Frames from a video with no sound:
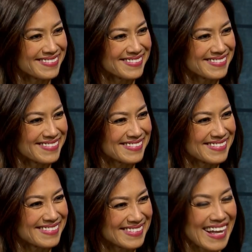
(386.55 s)
it was great being
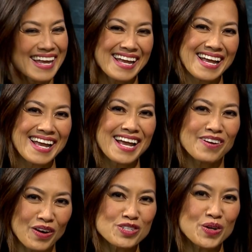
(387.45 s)
here.
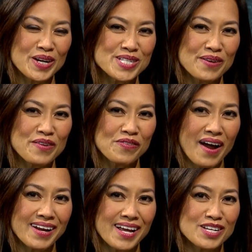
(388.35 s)
Well, join us every
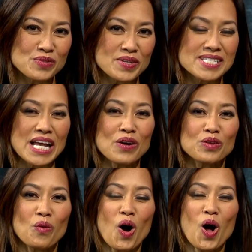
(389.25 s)
Friday as we scale
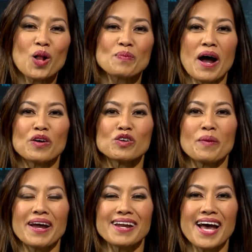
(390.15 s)
the wall, powered
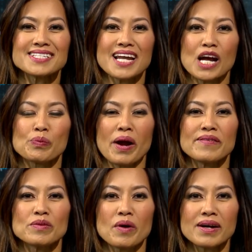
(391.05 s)
by NASDAQ
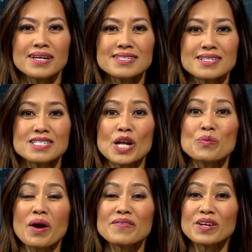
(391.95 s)
Private Market. Stay
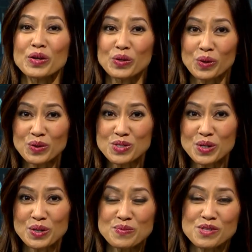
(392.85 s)
private on your own
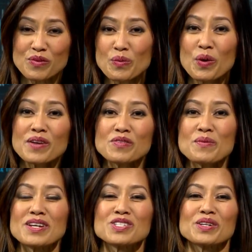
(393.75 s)
terms. For more
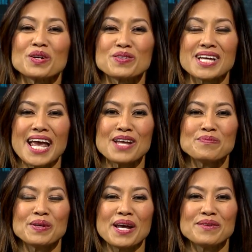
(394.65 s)
information, go to
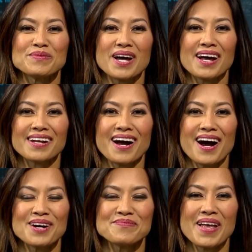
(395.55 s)

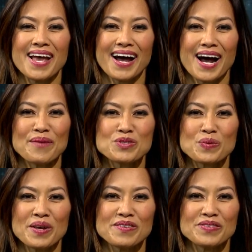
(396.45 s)
npm.com. I'm
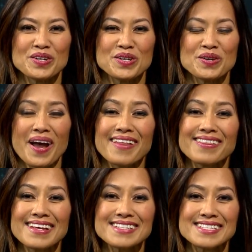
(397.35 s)
Tui Vu, and
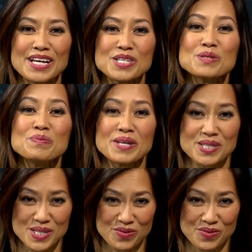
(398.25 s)
this is Business